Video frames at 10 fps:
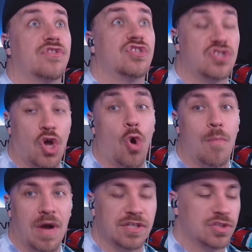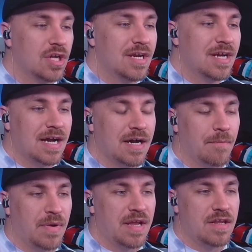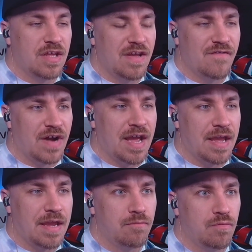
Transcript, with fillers: so much, uh, but if I